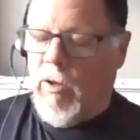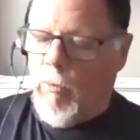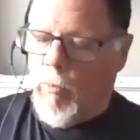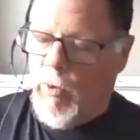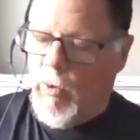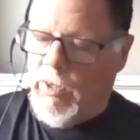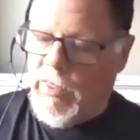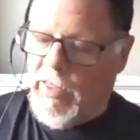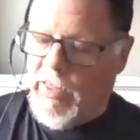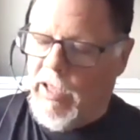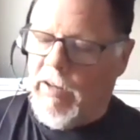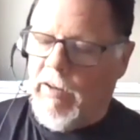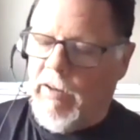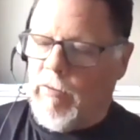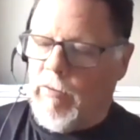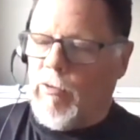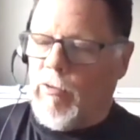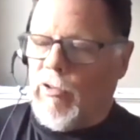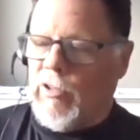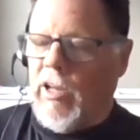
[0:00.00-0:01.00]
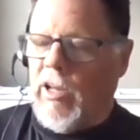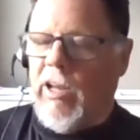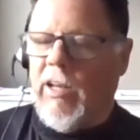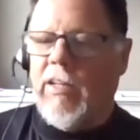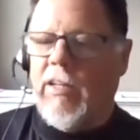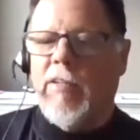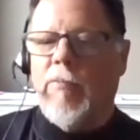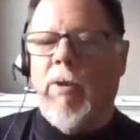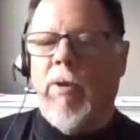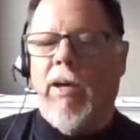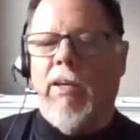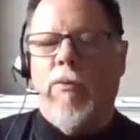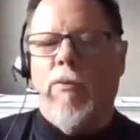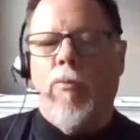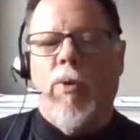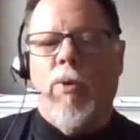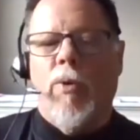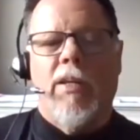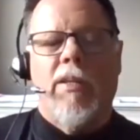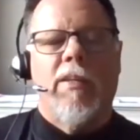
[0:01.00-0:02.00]
With that understanding, by the
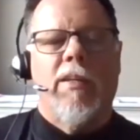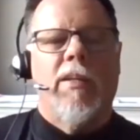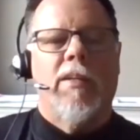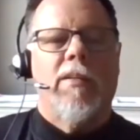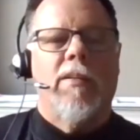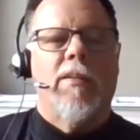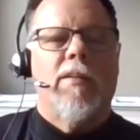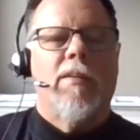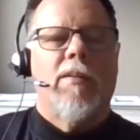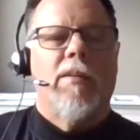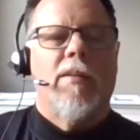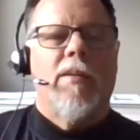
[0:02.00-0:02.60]
way, that